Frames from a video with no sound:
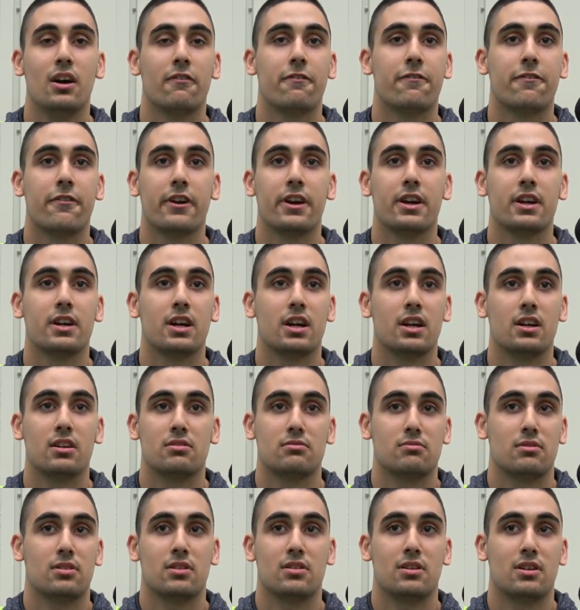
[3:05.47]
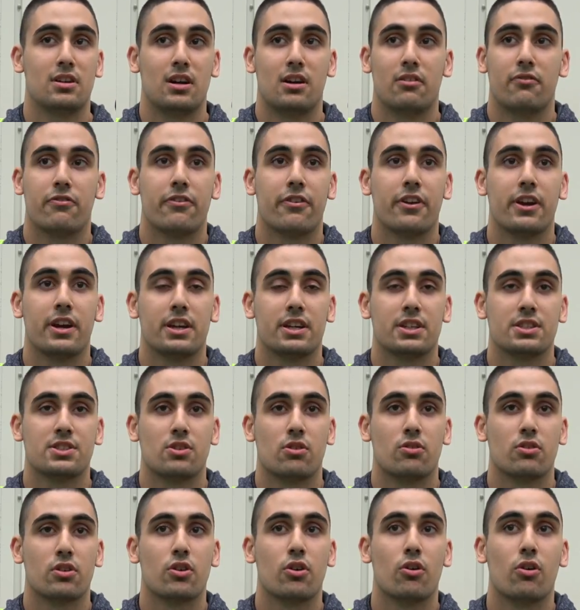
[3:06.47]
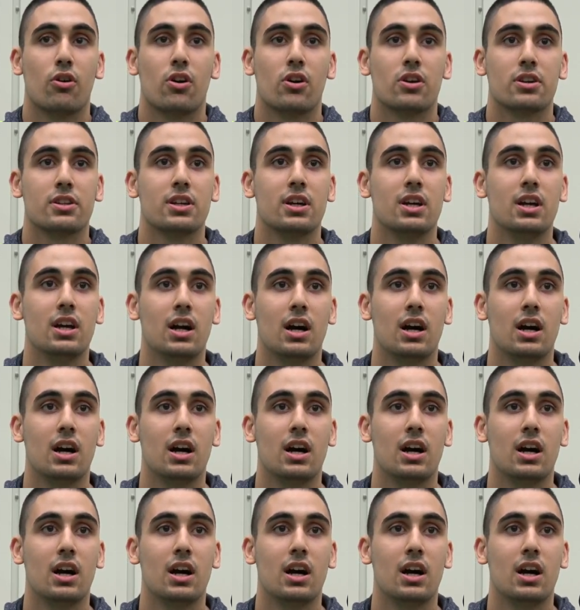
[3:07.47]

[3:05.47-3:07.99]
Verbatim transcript: free how how free he's on the court,